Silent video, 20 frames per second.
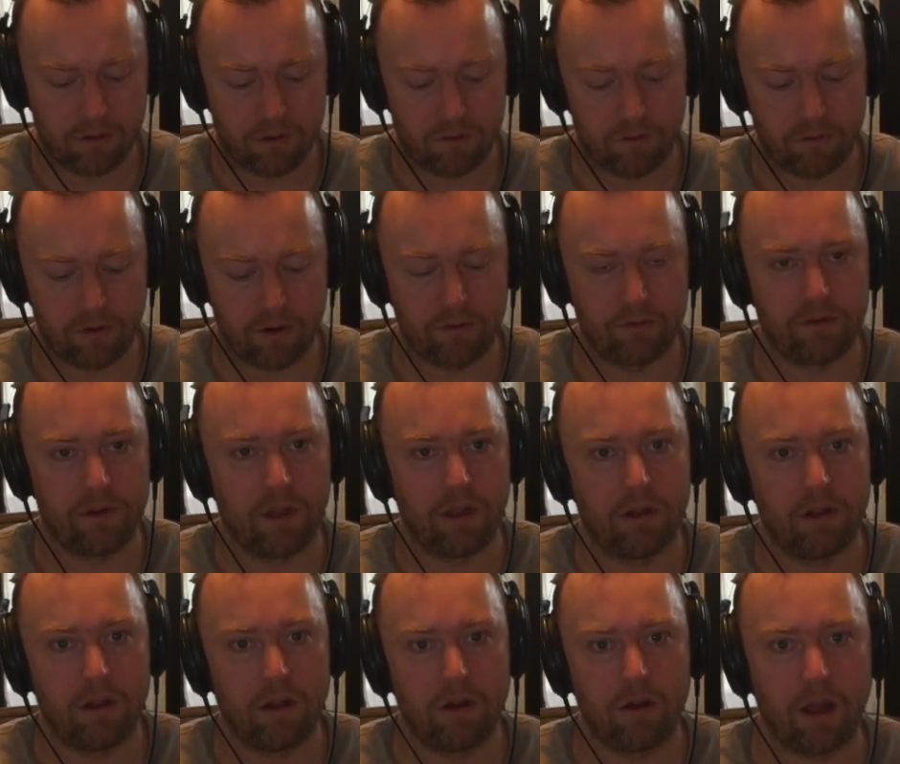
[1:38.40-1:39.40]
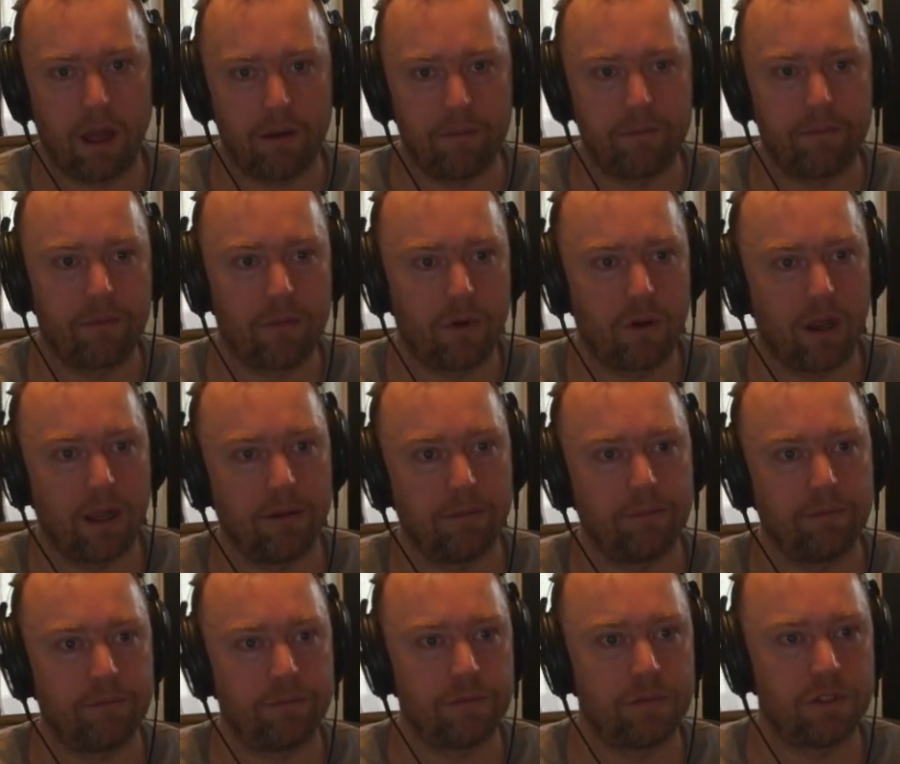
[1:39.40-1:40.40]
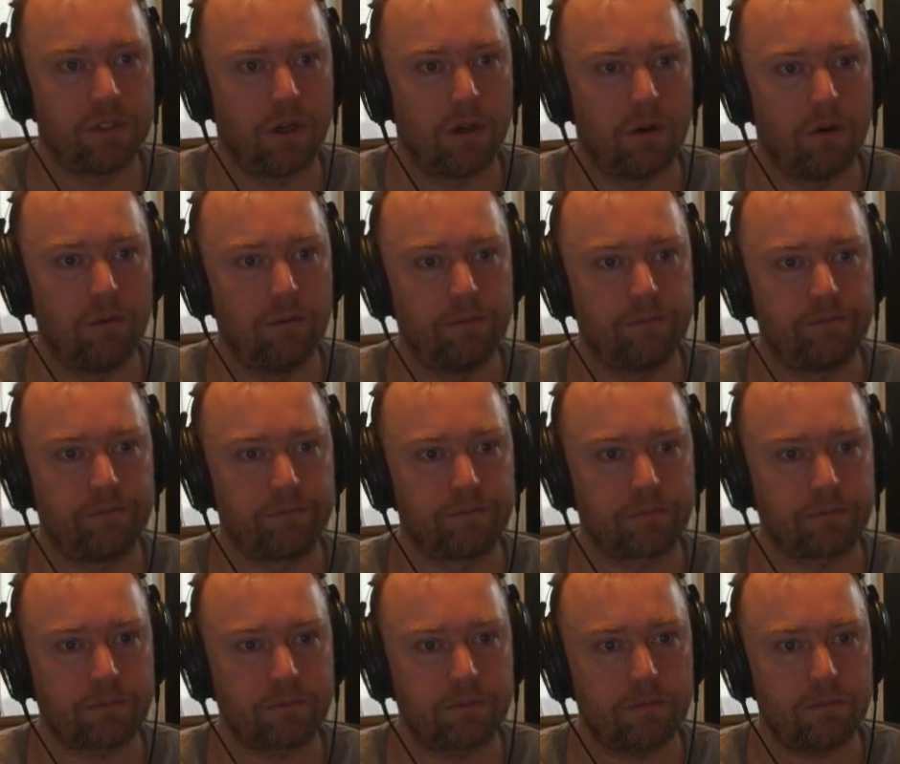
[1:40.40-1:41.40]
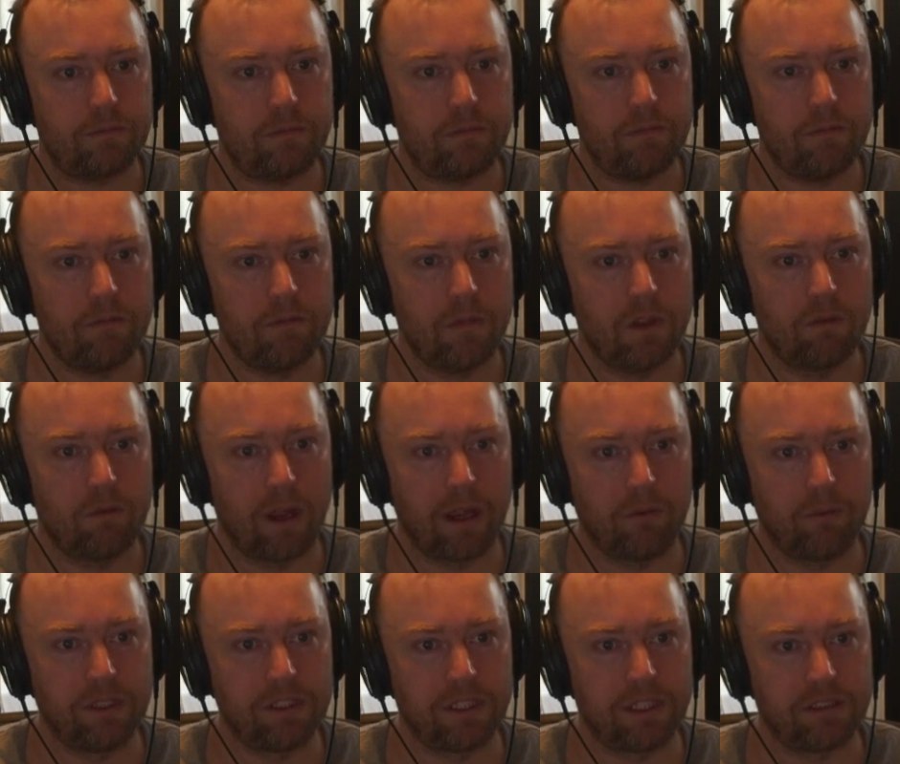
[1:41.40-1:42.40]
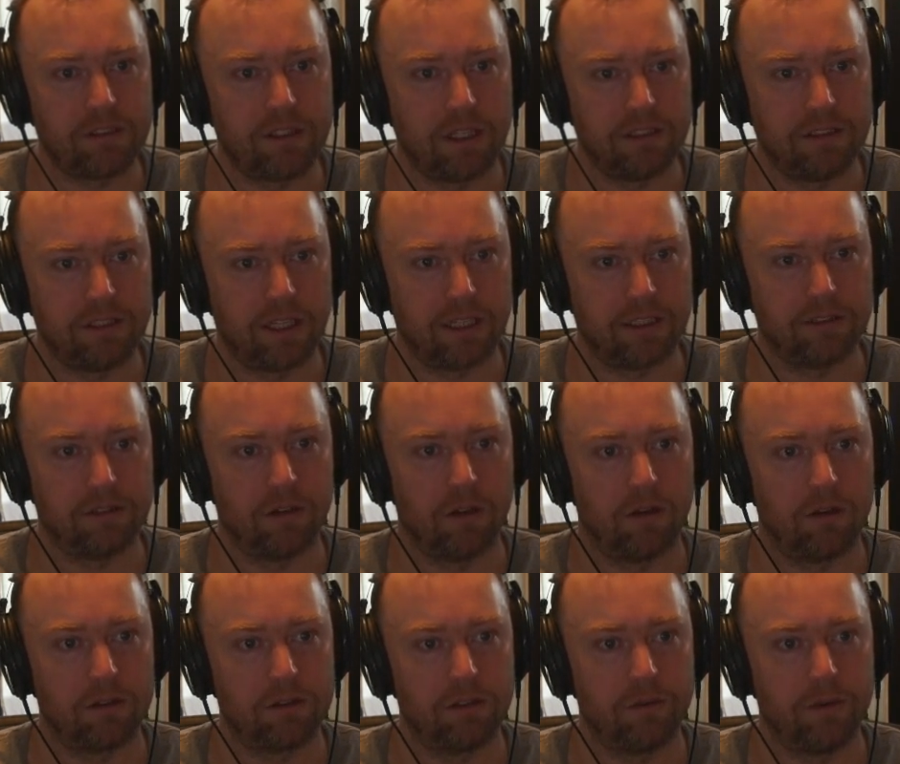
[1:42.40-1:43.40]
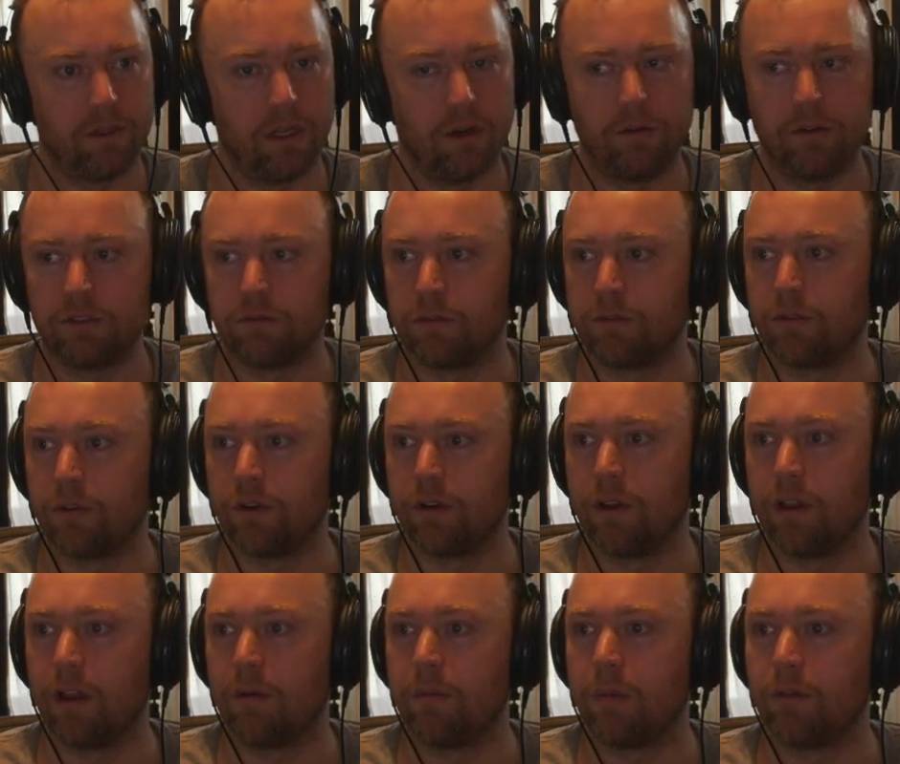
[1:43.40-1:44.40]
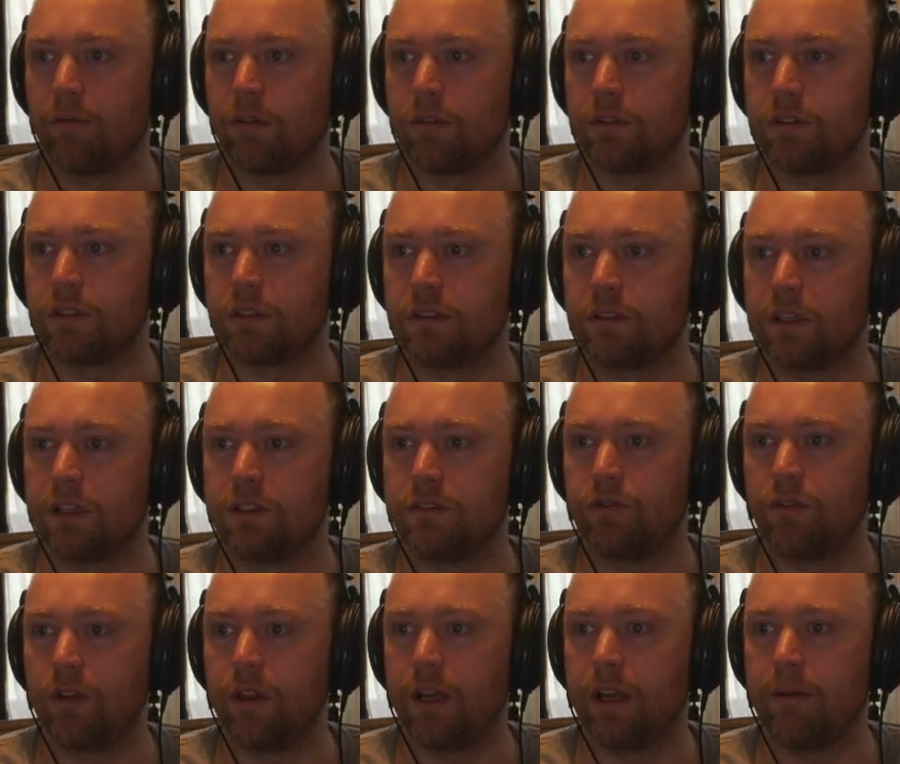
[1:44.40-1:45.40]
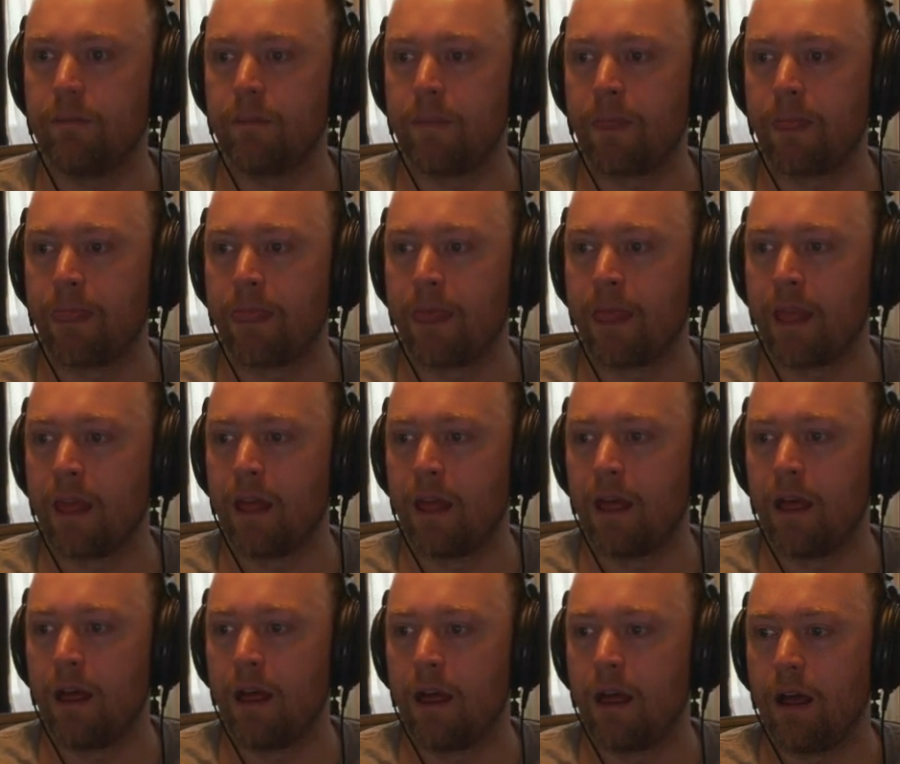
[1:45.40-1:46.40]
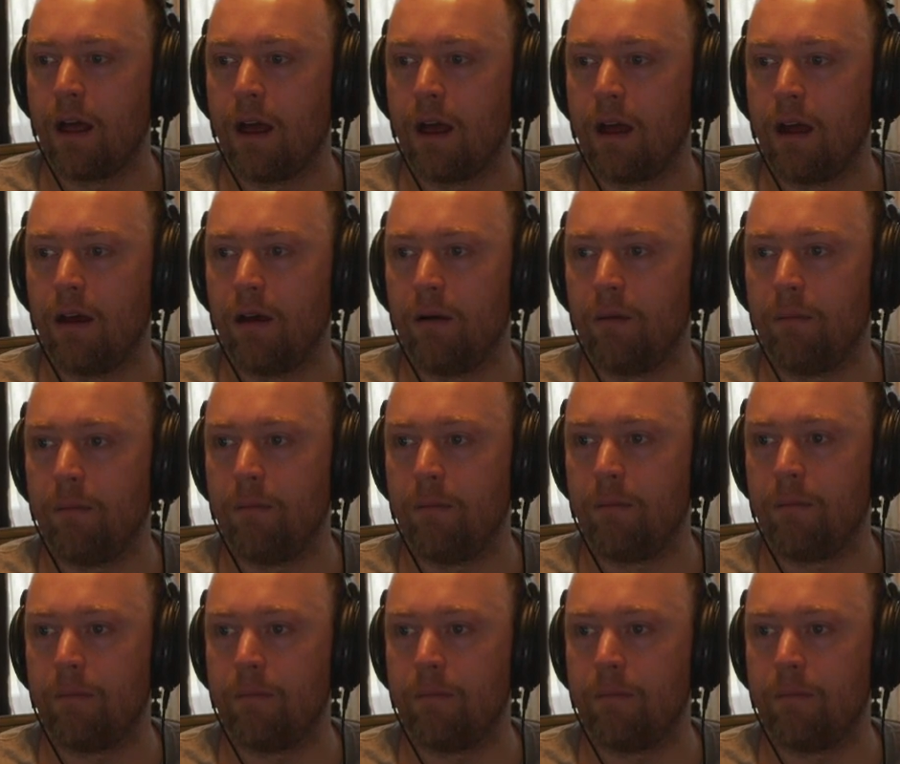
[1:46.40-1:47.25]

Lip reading: Revdel. Okay, great. So, right, we see it's 10 seconds long, so we know it's referring to that buffer successfully. Now,